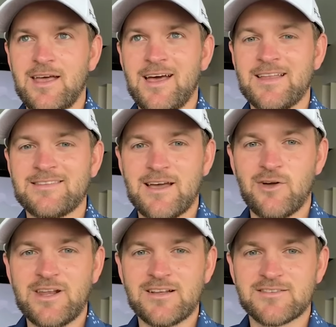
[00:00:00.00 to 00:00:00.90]
a
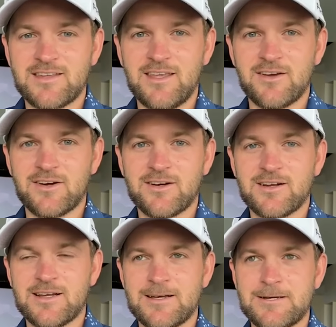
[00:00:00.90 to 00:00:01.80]
downhill skier.
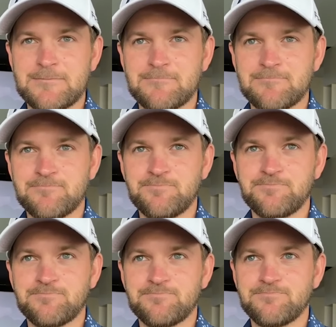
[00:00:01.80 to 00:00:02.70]
Um,
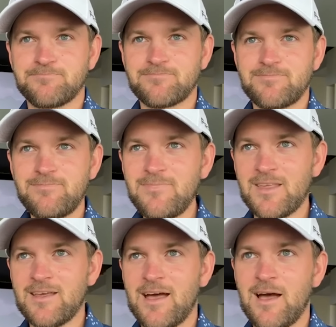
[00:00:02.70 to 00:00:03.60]

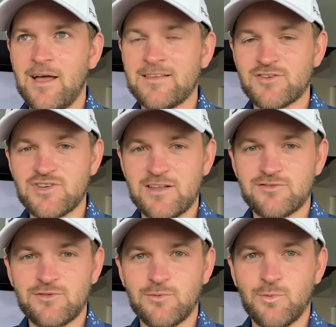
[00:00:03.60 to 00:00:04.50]
I had the
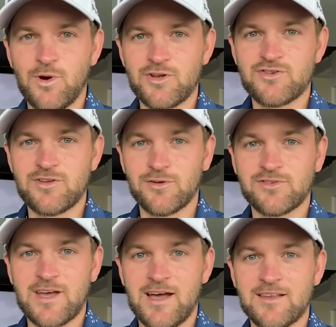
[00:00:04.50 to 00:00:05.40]
chance to watch those
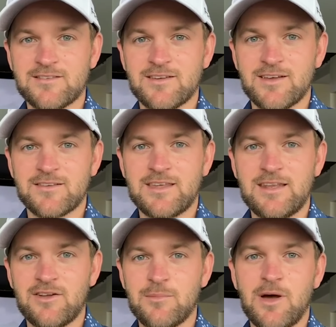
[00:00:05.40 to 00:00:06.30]
guys uh, ski
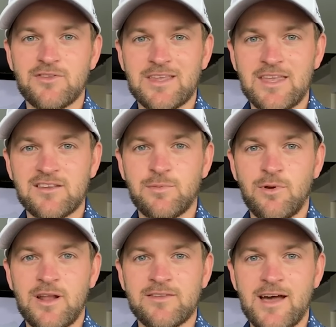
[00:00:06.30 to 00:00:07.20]
down the mountain in
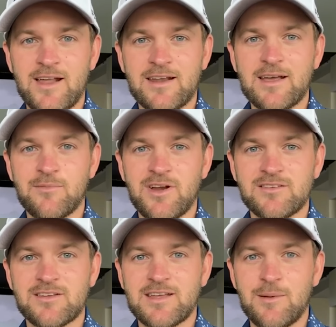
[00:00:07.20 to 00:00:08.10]
Kitzbühel at the Hahnenkamm
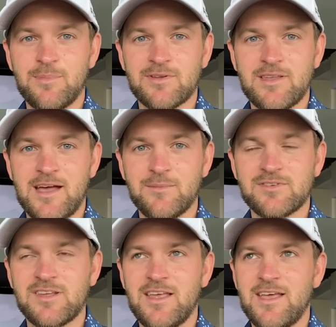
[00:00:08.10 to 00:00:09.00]
races a couple of
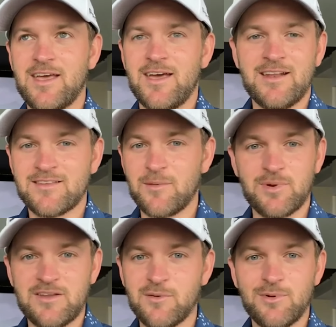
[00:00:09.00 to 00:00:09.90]
times and it's
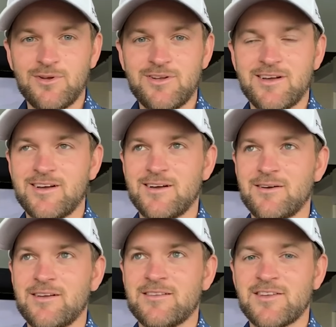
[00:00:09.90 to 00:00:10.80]
unbelievable.
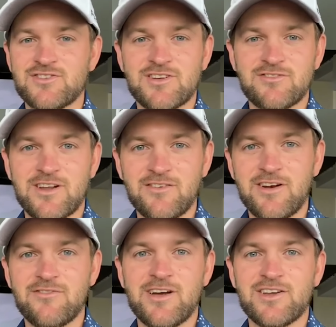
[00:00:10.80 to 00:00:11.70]
Uh, it's such an
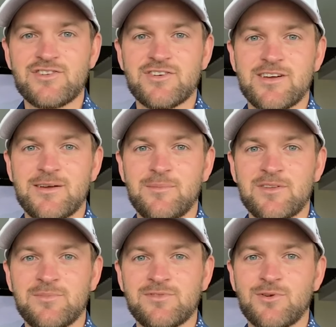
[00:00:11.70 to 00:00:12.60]
adrenaline rush. Uh, it
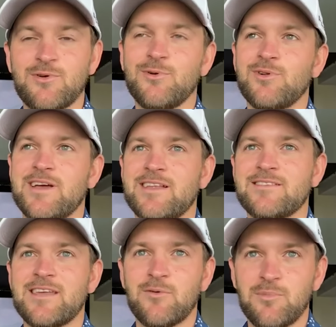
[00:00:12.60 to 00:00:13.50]
must be so cool,
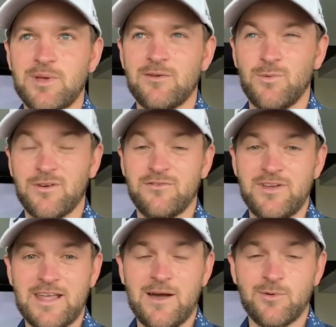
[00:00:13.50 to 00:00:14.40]
and that would be the one
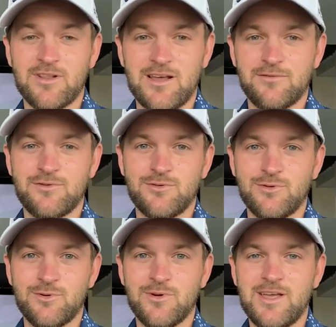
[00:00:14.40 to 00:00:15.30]
thing I would love to
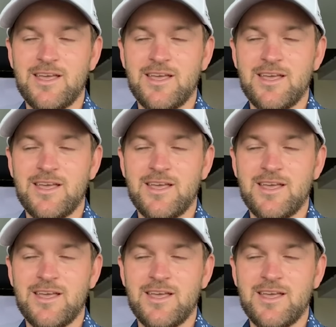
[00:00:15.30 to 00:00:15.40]
do